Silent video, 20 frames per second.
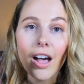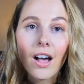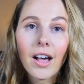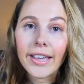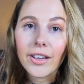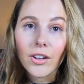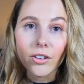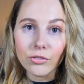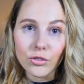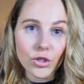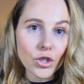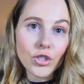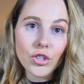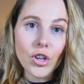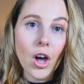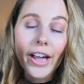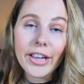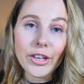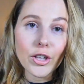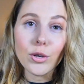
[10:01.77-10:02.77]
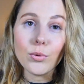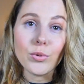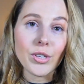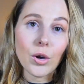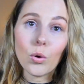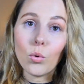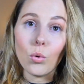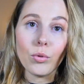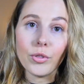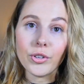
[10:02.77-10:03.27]
I just, I use
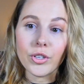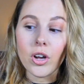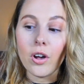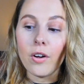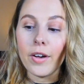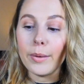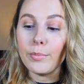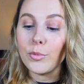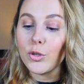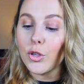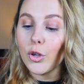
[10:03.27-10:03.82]
it all the time.